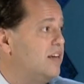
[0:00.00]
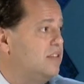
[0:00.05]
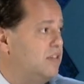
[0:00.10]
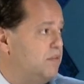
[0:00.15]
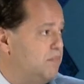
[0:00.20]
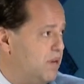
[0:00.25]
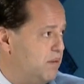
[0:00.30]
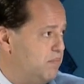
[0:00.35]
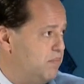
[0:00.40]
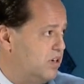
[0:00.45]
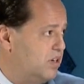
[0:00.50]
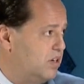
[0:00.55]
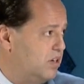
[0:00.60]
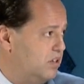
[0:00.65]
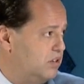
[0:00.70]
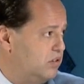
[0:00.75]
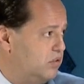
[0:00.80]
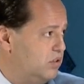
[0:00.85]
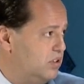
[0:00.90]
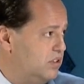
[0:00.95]
member
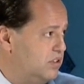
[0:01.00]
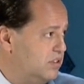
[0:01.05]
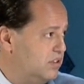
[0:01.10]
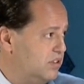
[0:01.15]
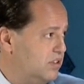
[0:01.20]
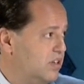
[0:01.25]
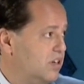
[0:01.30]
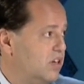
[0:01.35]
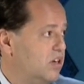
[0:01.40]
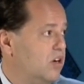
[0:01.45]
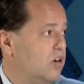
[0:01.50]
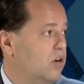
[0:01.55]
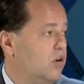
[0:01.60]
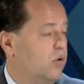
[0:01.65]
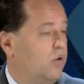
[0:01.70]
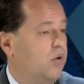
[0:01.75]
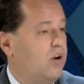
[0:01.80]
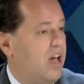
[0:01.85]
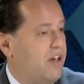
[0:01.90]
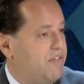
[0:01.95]
countries,
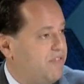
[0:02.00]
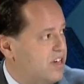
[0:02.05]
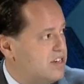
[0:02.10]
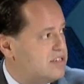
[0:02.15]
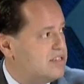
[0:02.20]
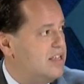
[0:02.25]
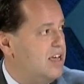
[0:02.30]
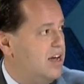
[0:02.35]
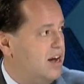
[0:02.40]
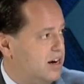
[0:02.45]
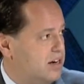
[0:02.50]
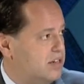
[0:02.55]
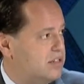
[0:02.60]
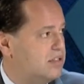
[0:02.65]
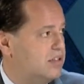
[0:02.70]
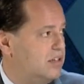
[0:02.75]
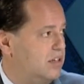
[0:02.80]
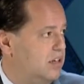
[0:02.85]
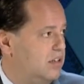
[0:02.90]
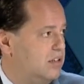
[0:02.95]
who have SDRs
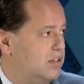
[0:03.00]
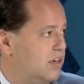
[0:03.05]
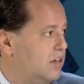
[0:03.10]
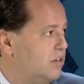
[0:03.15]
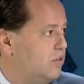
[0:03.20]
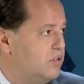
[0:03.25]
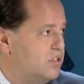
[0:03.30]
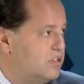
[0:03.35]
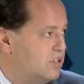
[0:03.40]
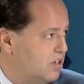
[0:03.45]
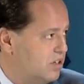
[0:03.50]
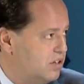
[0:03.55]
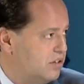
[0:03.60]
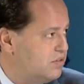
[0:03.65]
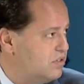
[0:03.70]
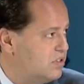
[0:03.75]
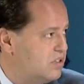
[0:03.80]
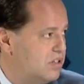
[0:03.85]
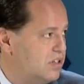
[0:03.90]
in their reserves